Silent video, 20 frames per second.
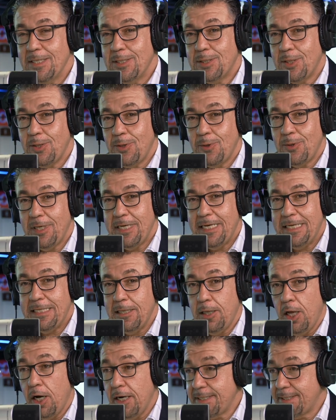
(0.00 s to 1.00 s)
So
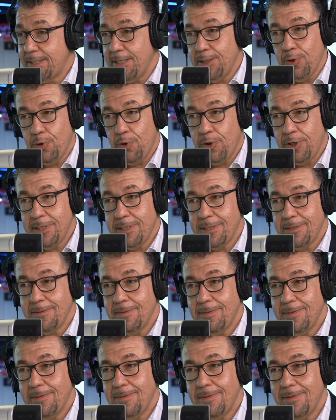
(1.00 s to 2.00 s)
it locks the doors
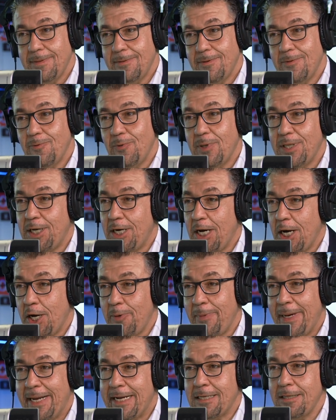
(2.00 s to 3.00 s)
with an
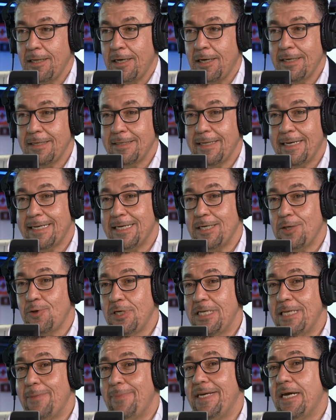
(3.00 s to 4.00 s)
automatic lock that can
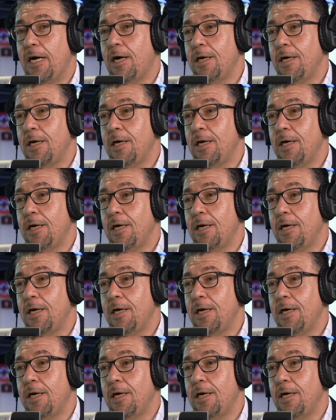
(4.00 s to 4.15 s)
only be